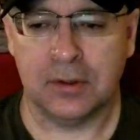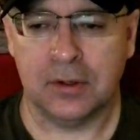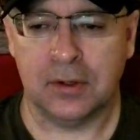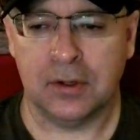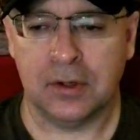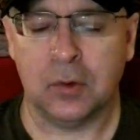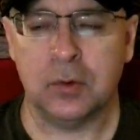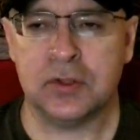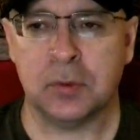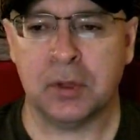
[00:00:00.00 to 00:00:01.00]
You know, who's to
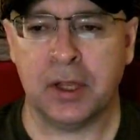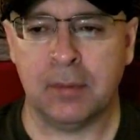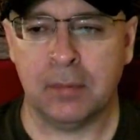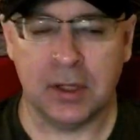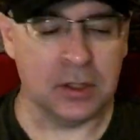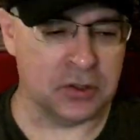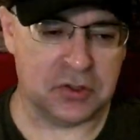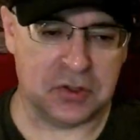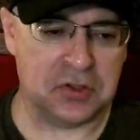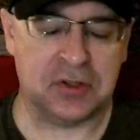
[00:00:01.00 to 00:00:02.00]
blame?
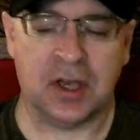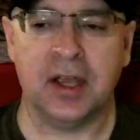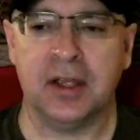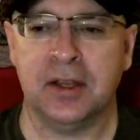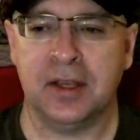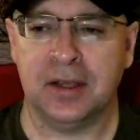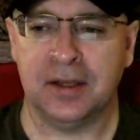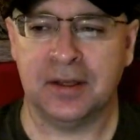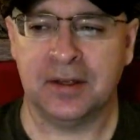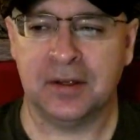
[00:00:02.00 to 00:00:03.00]
Society.
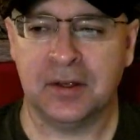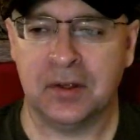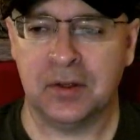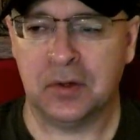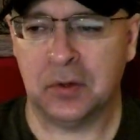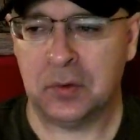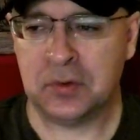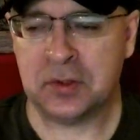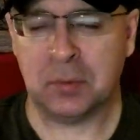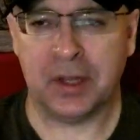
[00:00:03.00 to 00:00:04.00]
Who's to
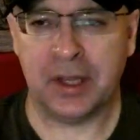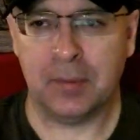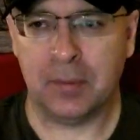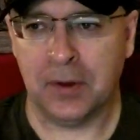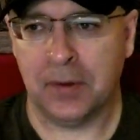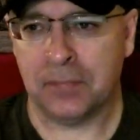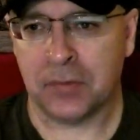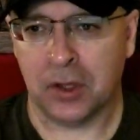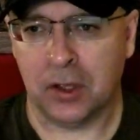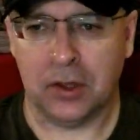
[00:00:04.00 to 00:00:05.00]
blame?
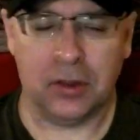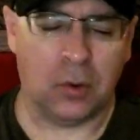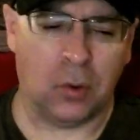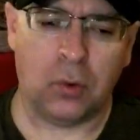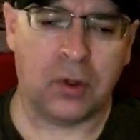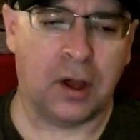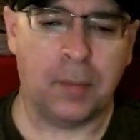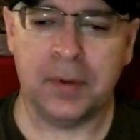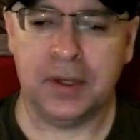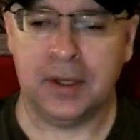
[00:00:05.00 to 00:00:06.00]
The whole company.